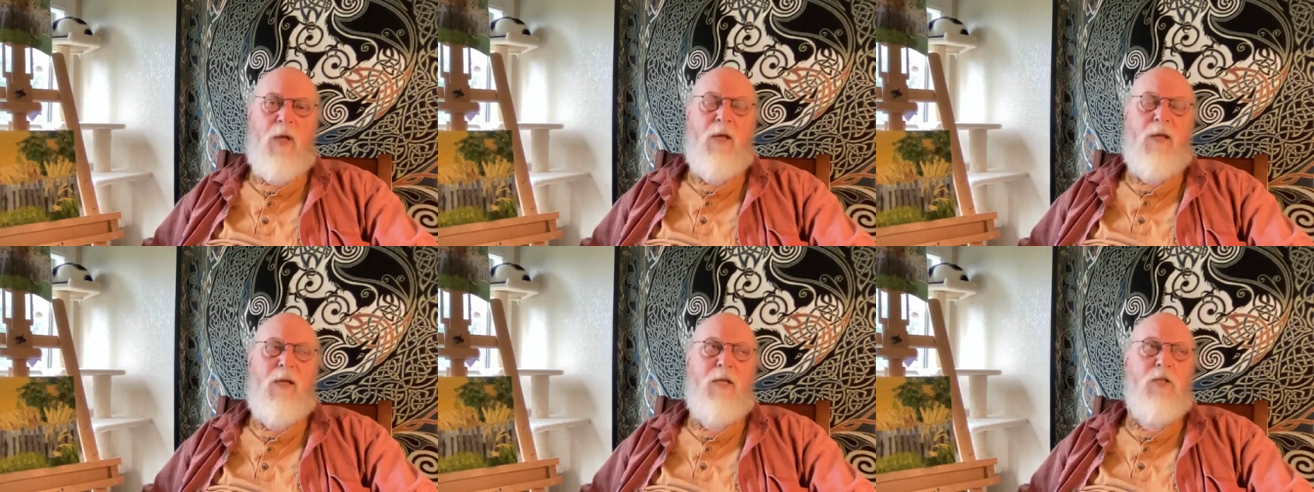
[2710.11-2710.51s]

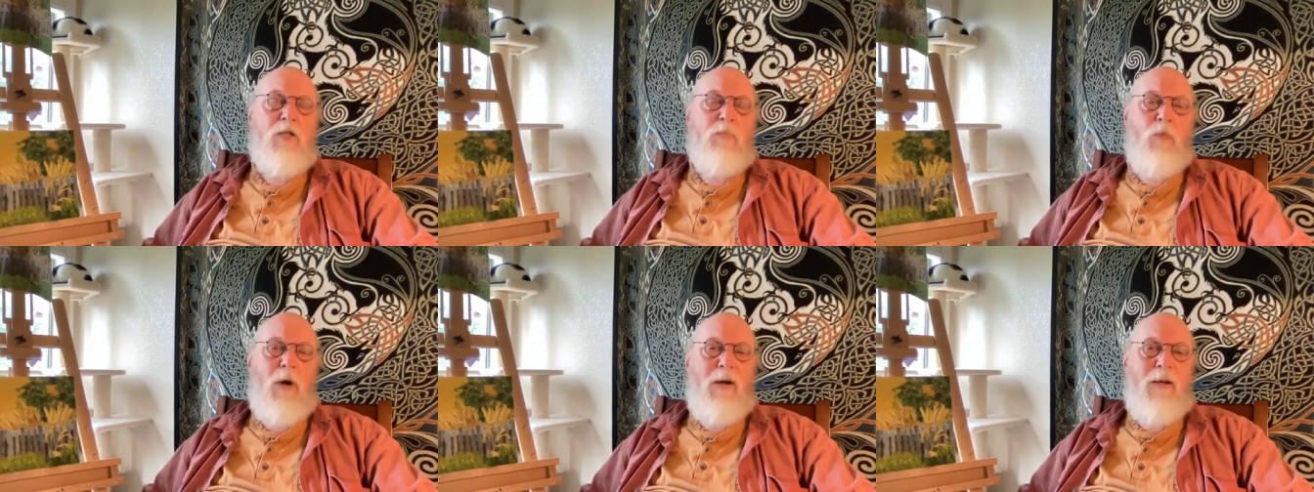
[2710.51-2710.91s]
He is
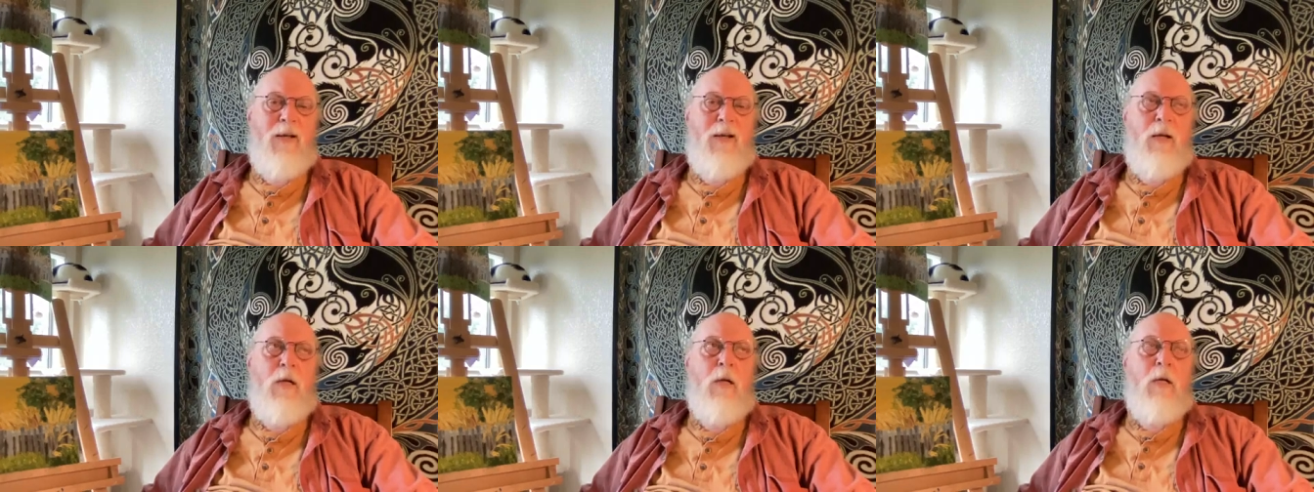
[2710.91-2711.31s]

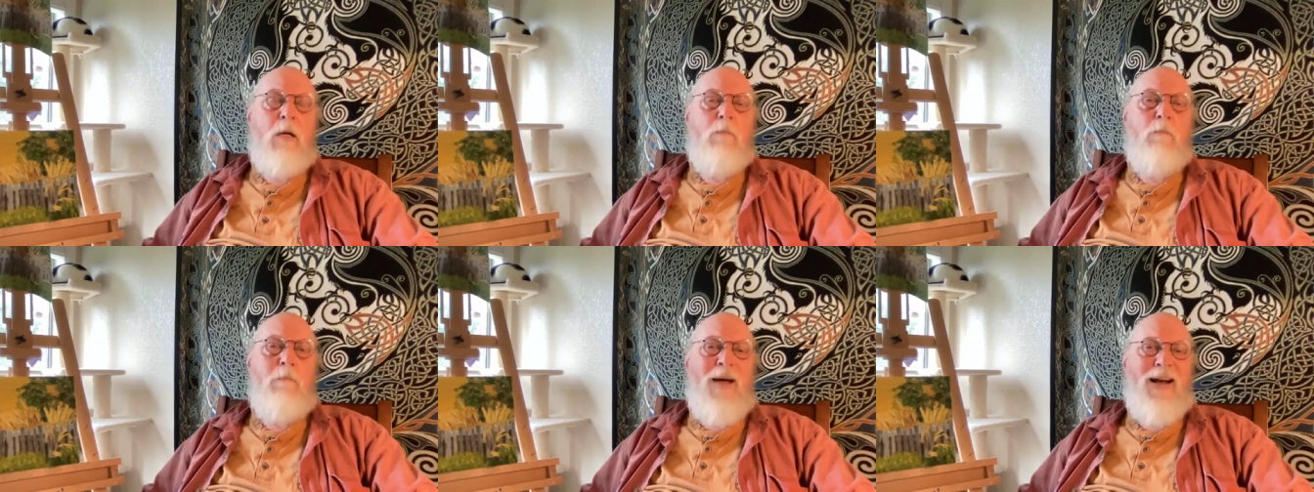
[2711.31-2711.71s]
spreading
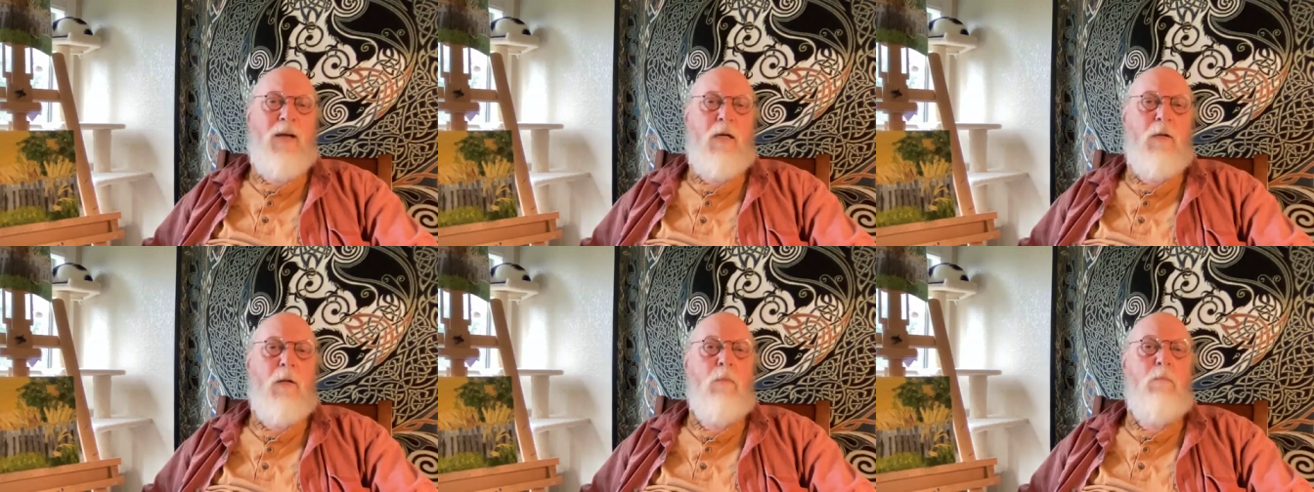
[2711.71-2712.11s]

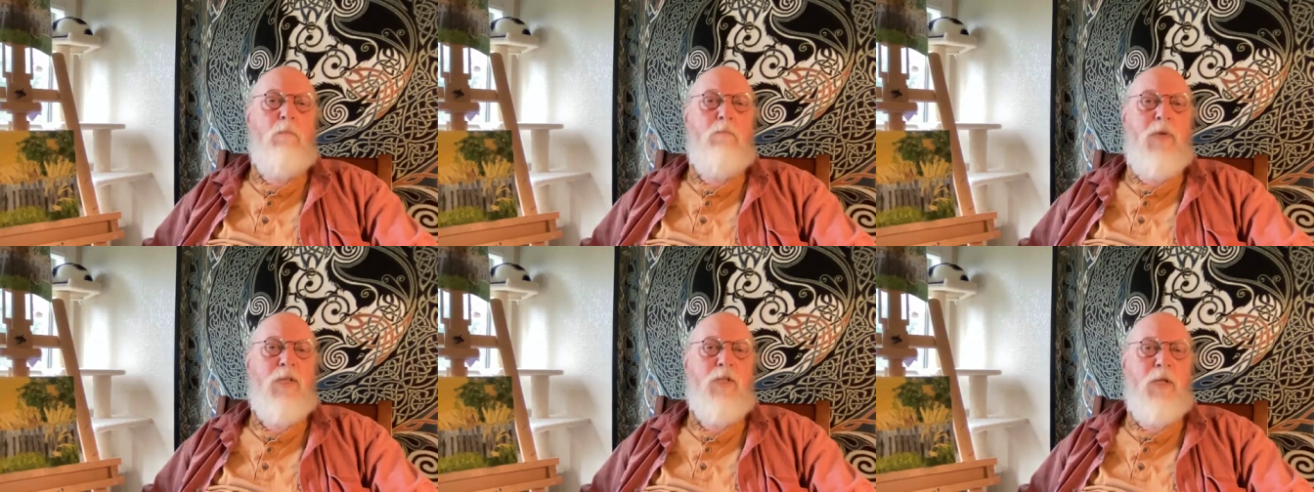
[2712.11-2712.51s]
medical
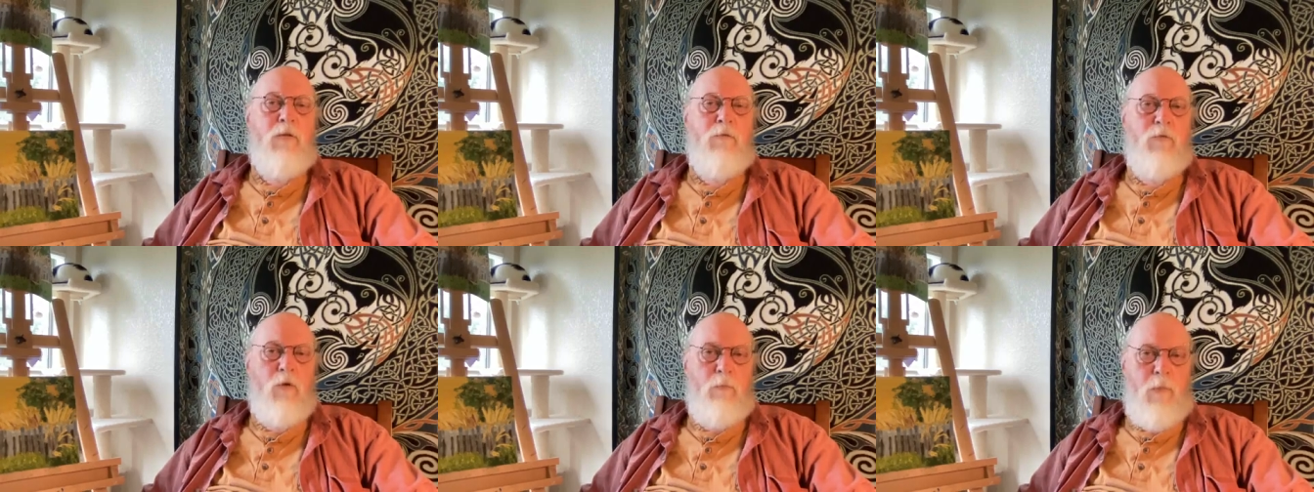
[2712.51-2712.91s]

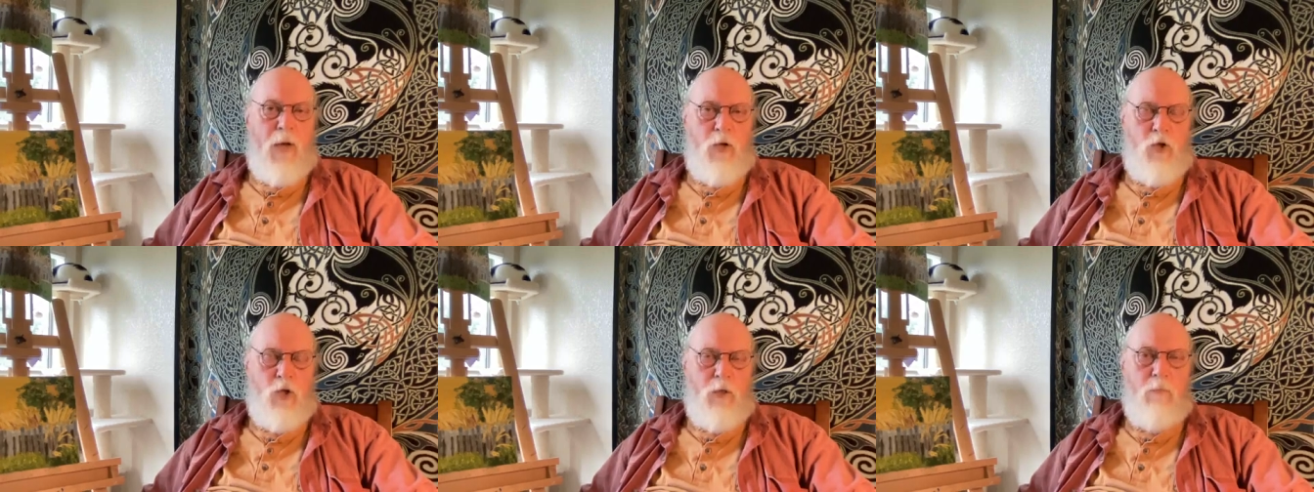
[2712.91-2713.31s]

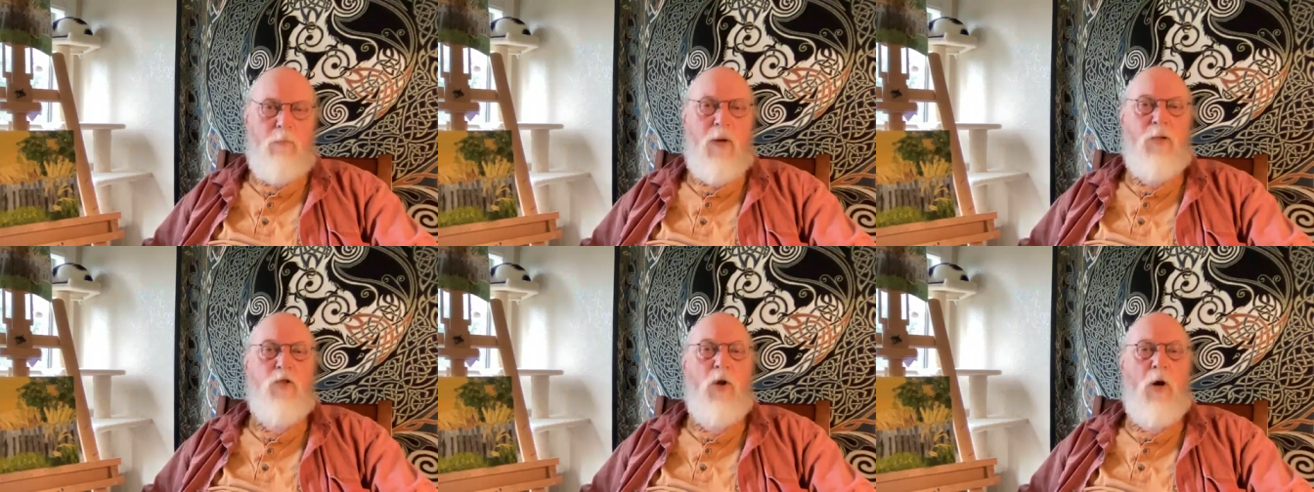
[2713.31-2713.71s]
misinformation
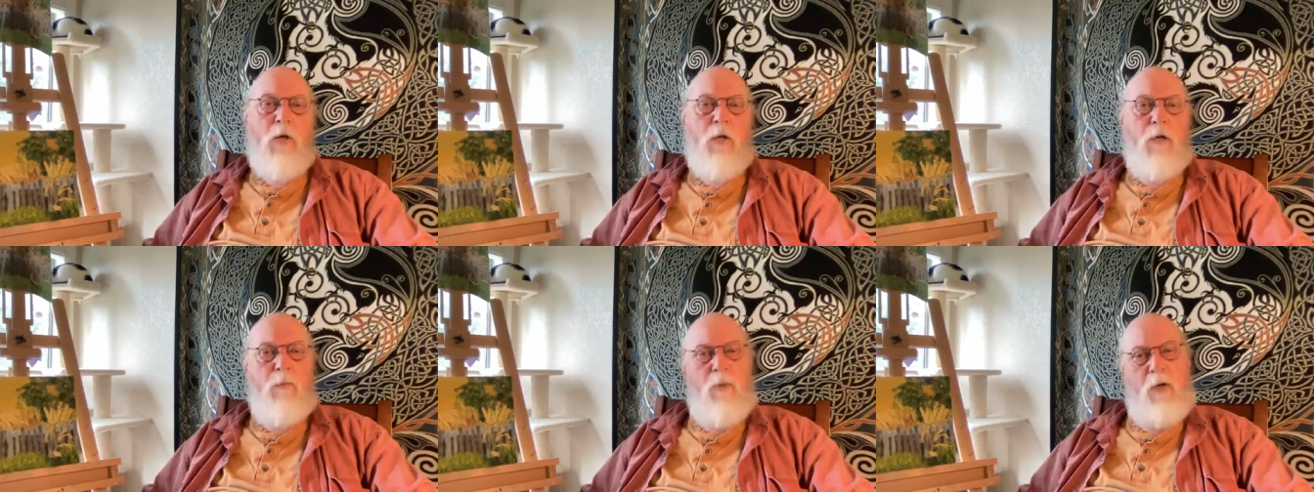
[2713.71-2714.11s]
by
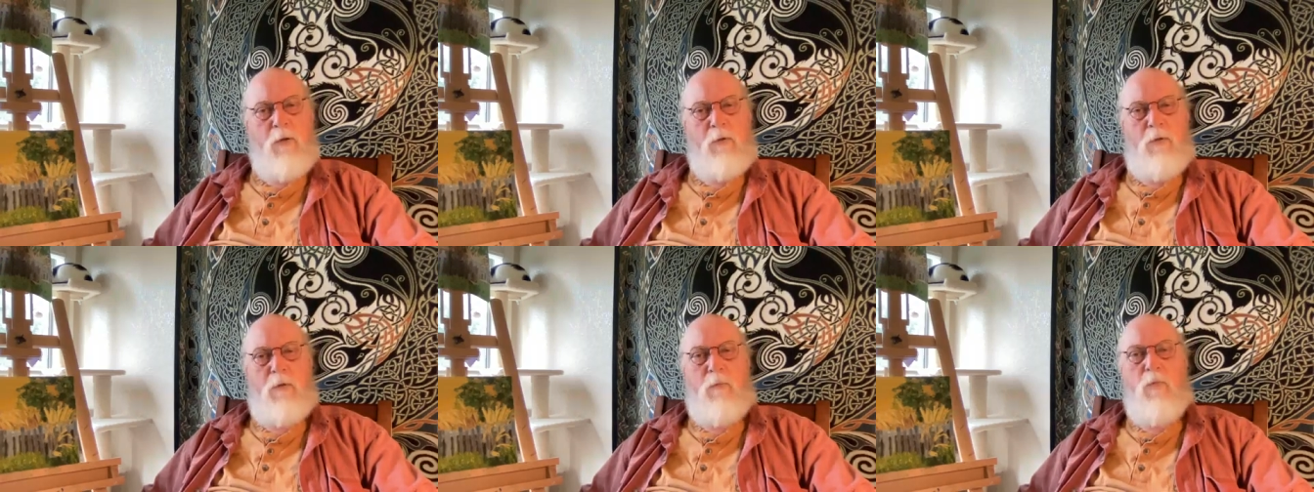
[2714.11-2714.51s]
talking about
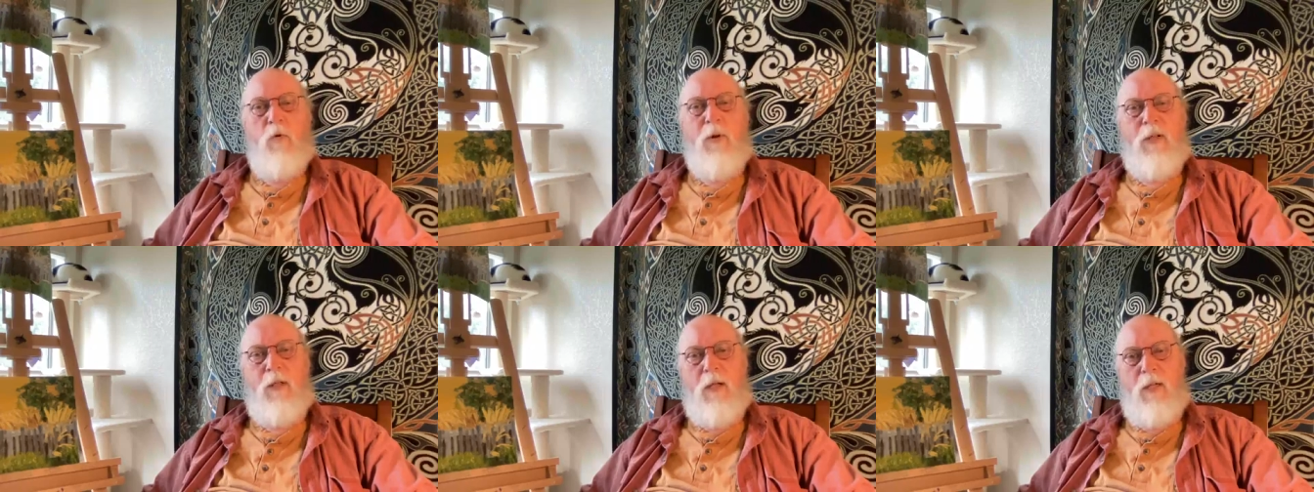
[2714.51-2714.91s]

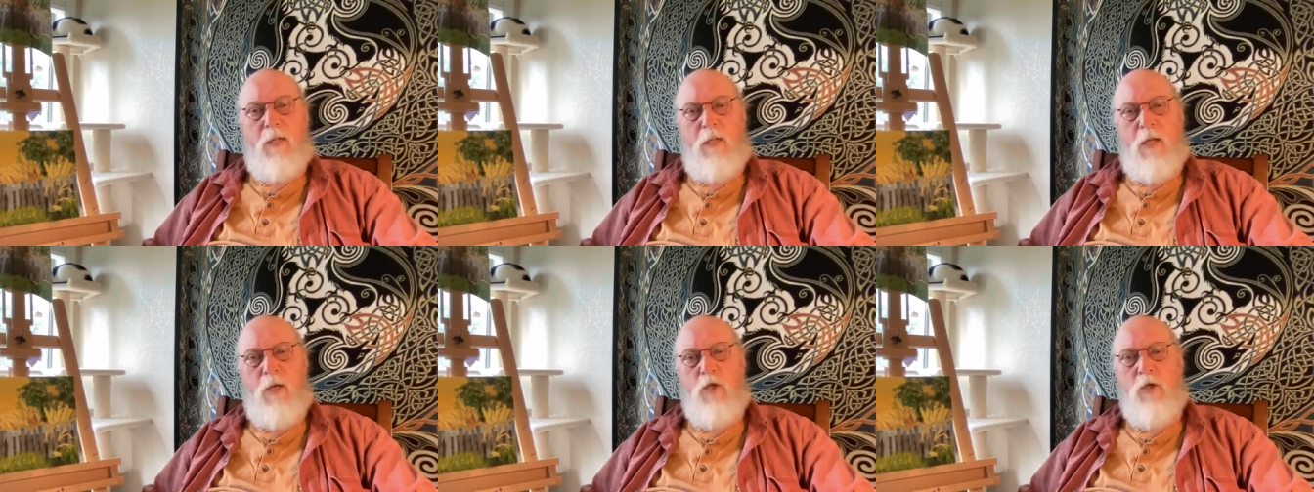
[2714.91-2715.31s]
parental
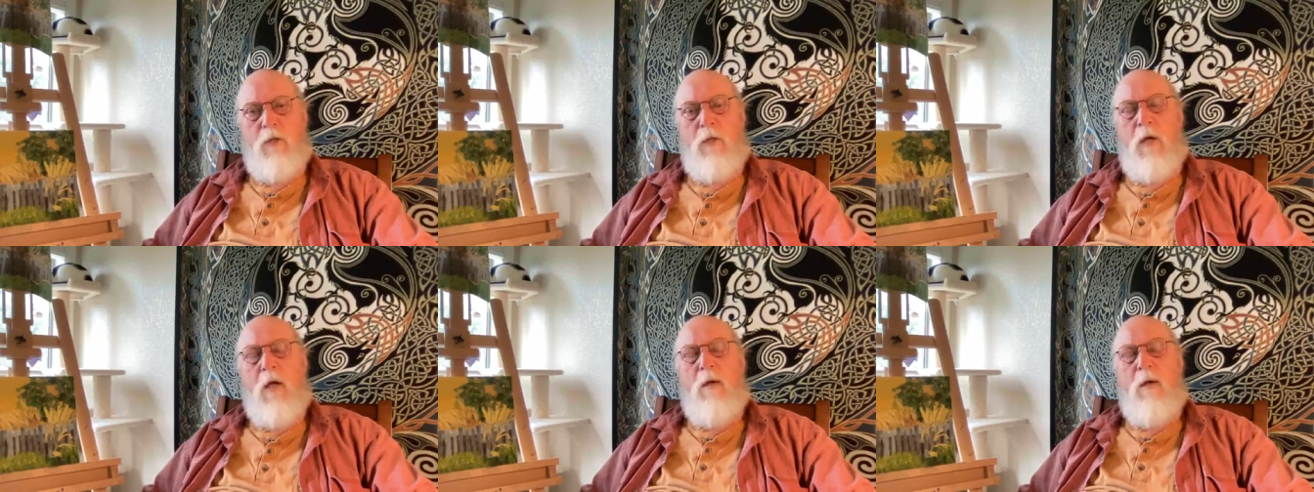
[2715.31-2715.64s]
alienation.